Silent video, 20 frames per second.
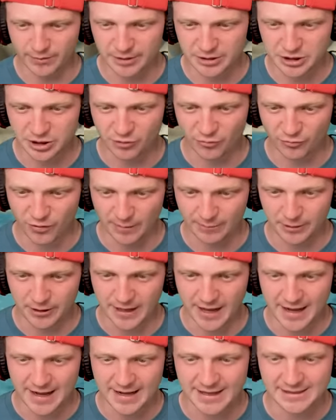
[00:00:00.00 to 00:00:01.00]
much going to
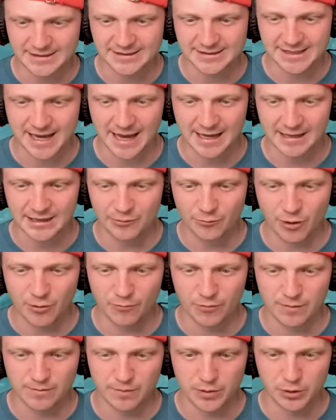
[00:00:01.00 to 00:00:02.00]
replicate exactly
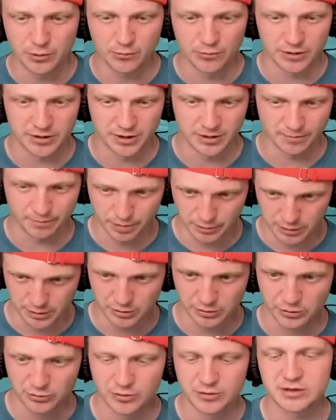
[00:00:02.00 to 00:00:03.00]
what we built with the
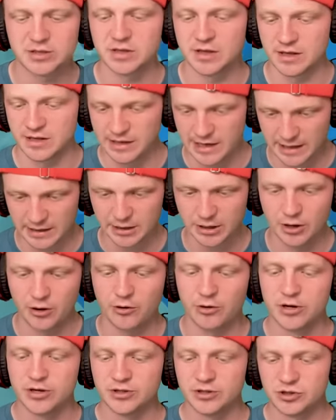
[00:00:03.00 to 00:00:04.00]
blue to the
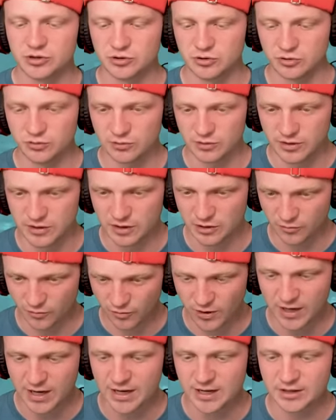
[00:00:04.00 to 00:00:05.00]
yellow to the
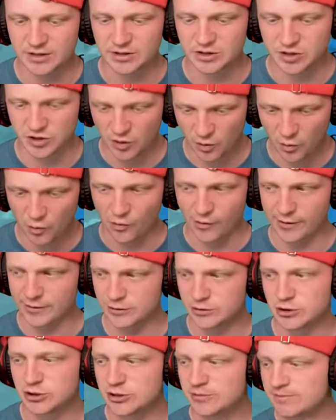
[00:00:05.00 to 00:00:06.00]
green to the
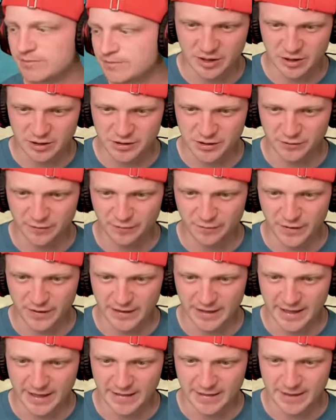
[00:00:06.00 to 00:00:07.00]
orange. also
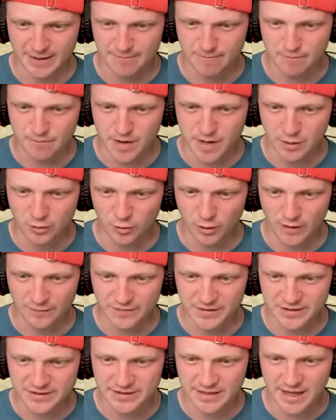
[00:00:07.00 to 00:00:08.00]
fill in the middle
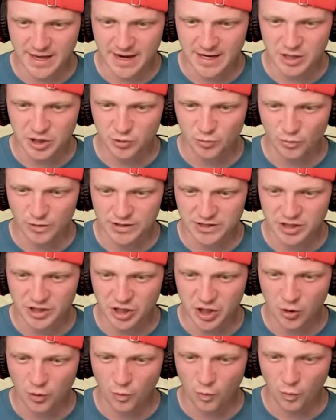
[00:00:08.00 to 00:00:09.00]
of the slide. You want to
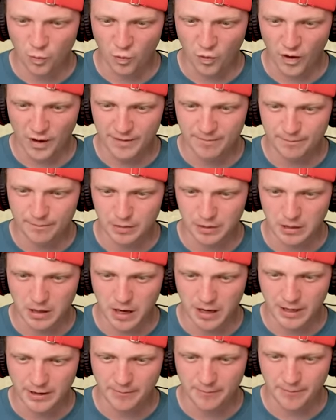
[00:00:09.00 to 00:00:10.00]
go one
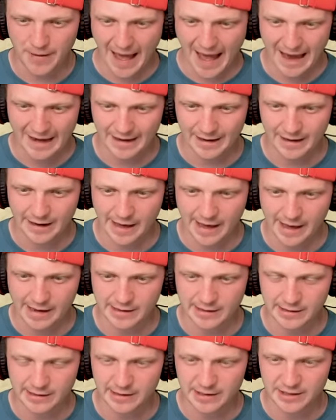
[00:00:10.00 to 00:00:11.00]
block back
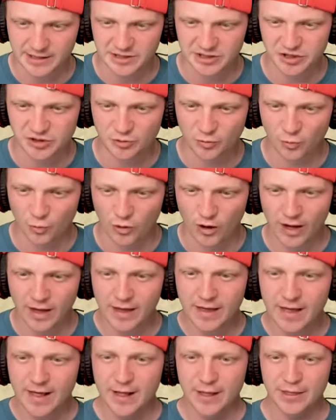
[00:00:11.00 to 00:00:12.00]
kind of because you
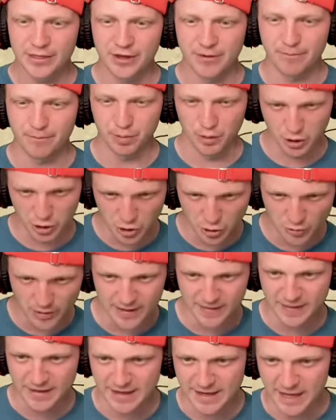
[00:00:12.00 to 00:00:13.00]
want the blue
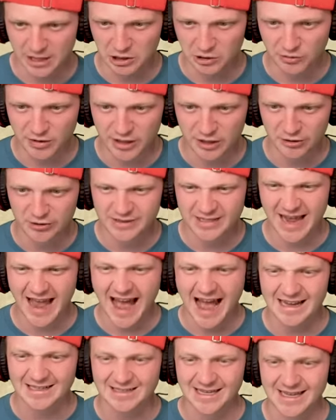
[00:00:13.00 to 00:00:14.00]
and the yellow here to
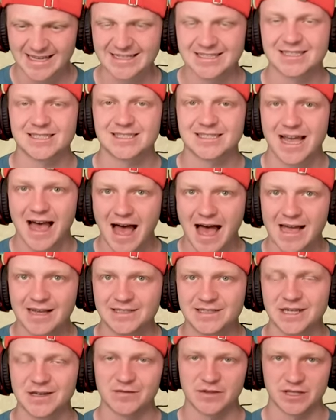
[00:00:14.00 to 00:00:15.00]
act as
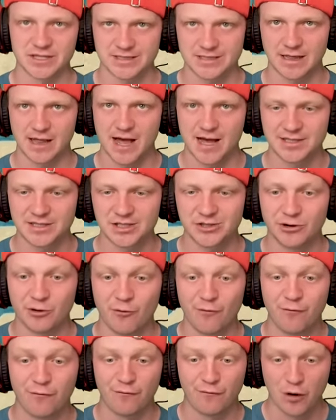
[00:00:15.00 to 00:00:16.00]
sides of the slide so you
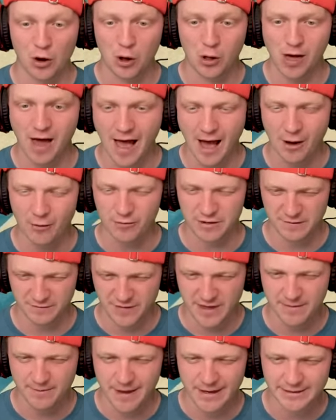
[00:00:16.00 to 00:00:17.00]
don't fall out, if
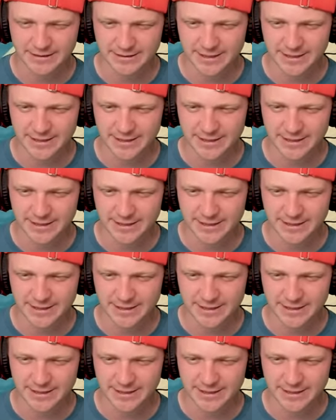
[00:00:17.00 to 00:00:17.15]
that makes